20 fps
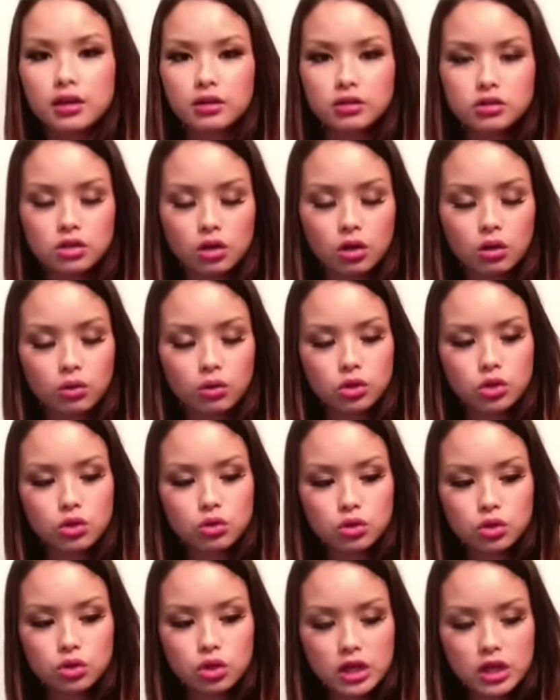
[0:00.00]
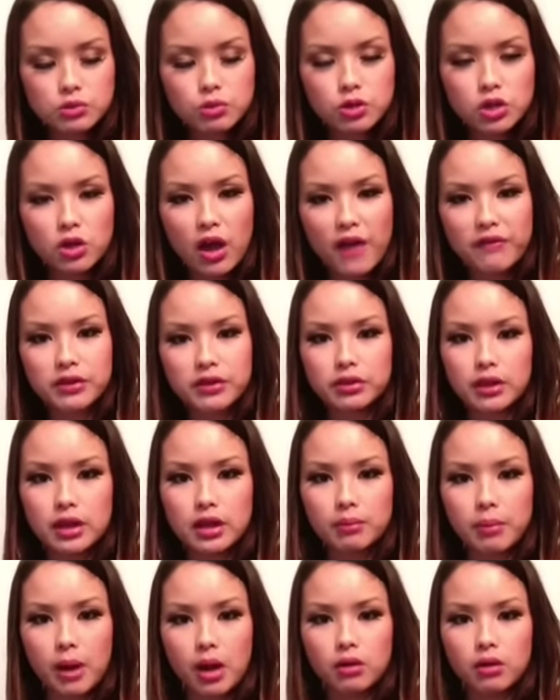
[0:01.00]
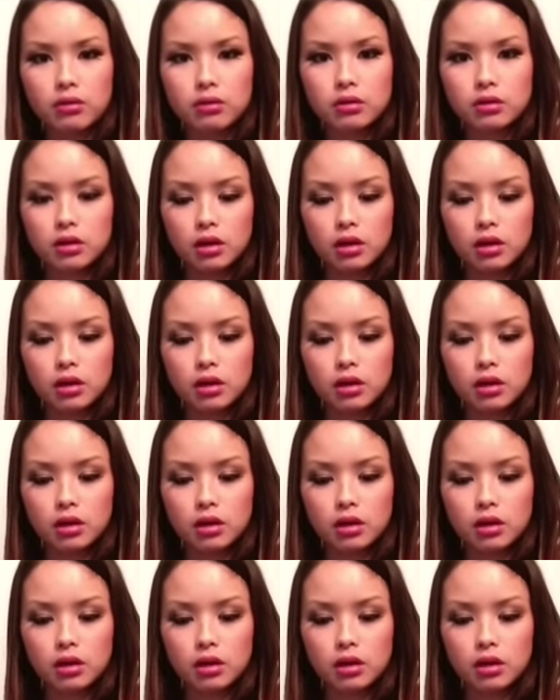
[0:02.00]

So you that's what you have to think about.